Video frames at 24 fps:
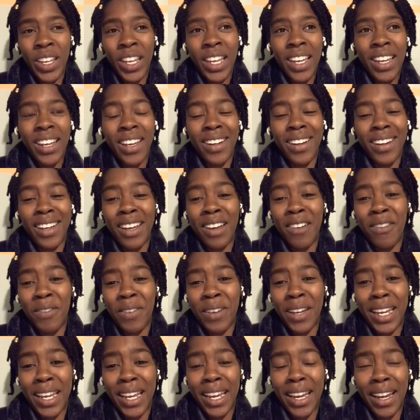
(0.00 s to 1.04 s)
And every
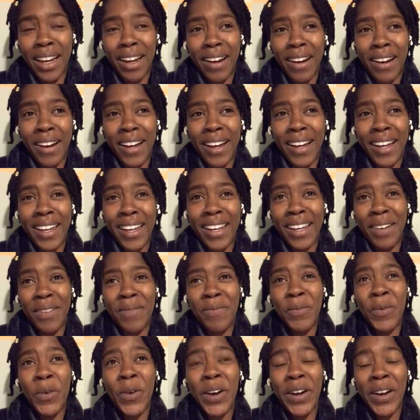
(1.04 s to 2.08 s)
year I get
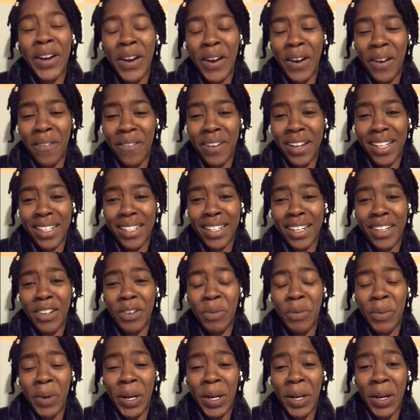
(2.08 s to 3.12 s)
more nervous, like, oh
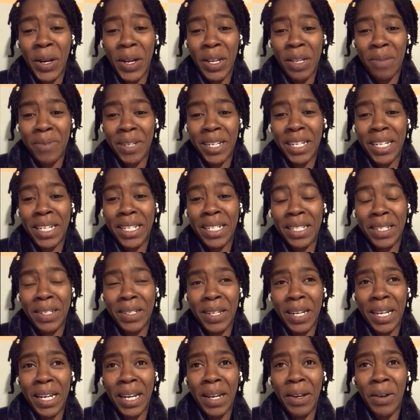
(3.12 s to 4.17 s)
my gosh, my kids are
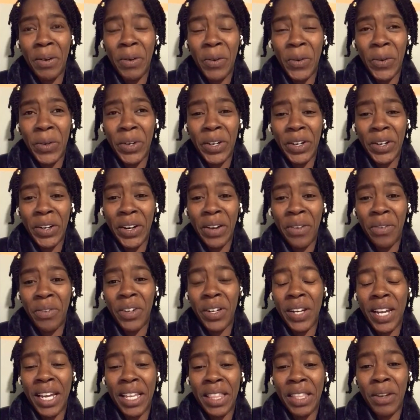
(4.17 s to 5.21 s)
getting older. I feel
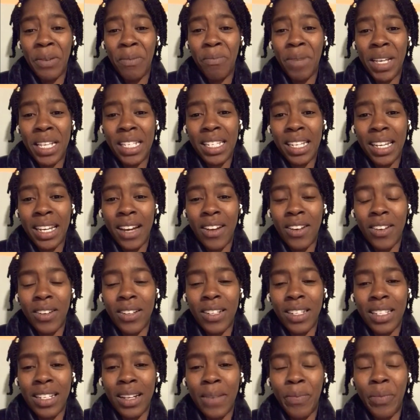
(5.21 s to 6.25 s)
like they're missing out on
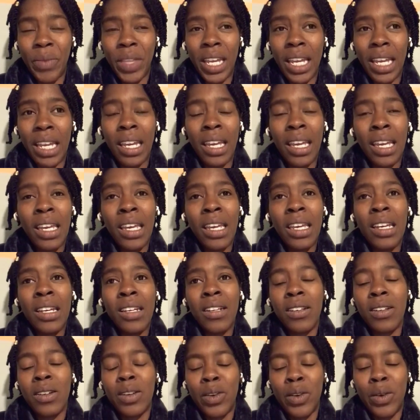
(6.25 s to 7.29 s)
something.
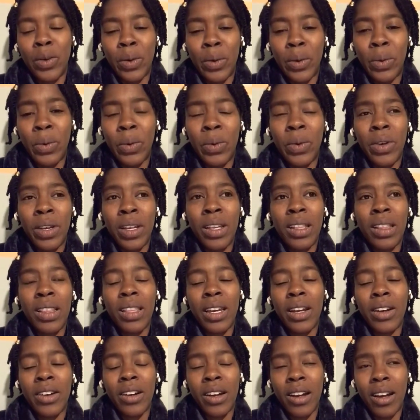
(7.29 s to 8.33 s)
No,
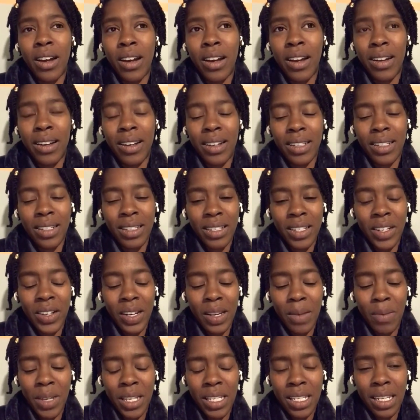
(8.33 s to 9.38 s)
they're not necessarily
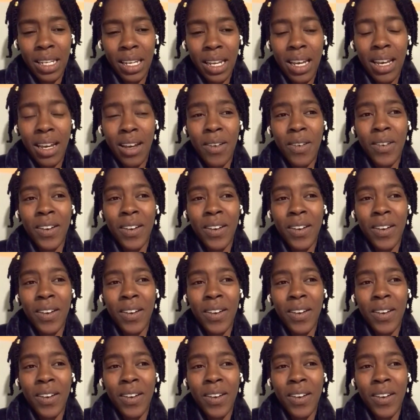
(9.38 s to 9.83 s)
missing out.